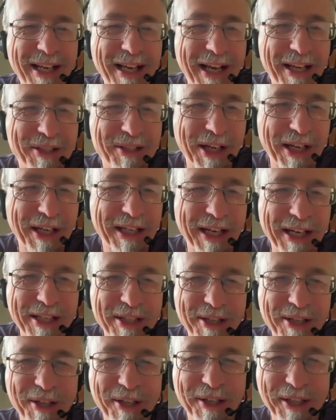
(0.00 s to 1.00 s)
a decade
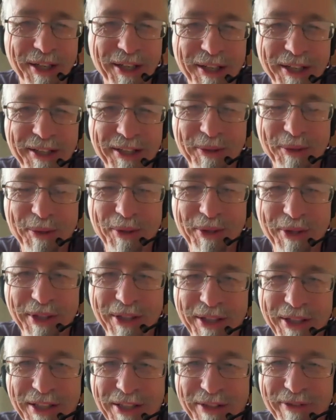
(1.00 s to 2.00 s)
earlier, or
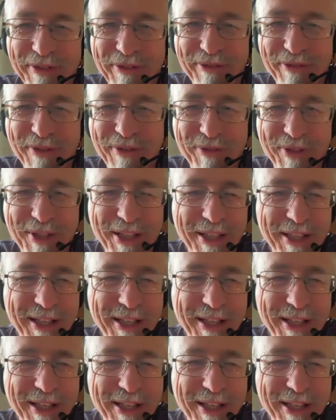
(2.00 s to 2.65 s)
15